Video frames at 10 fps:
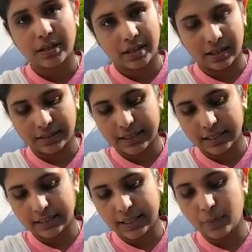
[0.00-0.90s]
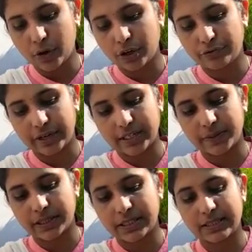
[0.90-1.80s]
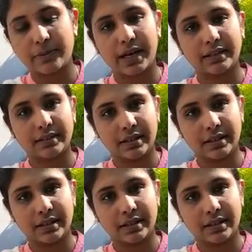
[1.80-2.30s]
Uh, then the mode of transmission is by